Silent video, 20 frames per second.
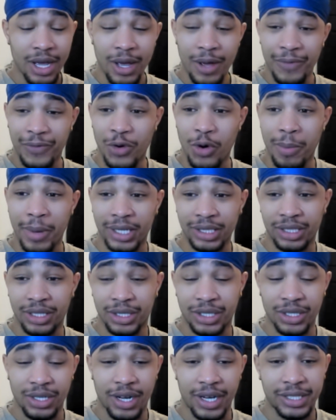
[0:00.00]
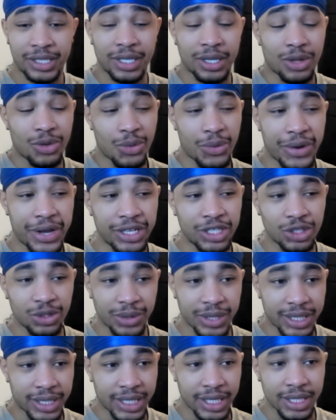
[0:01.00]
for Manchester United through
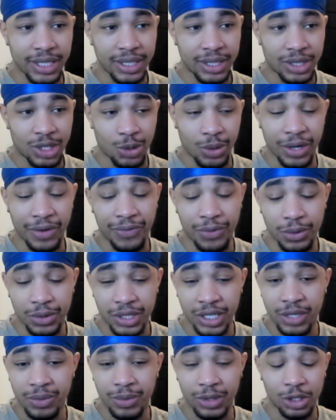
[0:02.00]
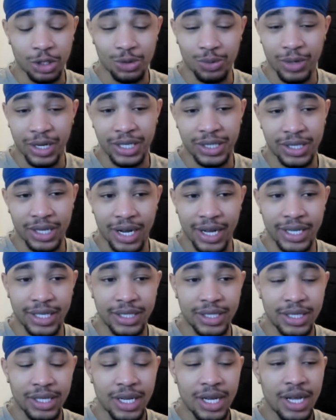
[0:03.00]
injury since 2014, which is when he signed.